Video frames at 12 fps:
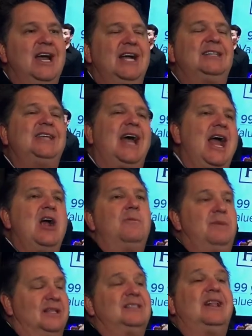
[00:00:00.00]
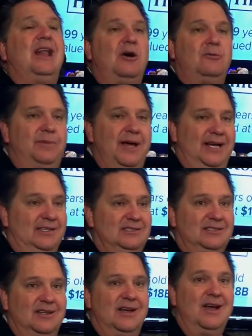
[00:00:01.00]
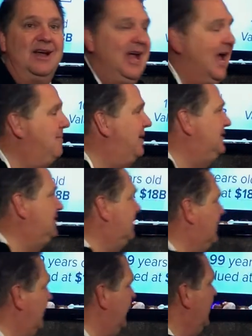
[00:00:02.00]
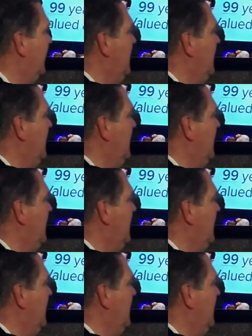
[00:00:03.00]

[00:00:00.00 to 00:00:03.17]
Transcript: It's Airbnb. It's cloud-based. And basically,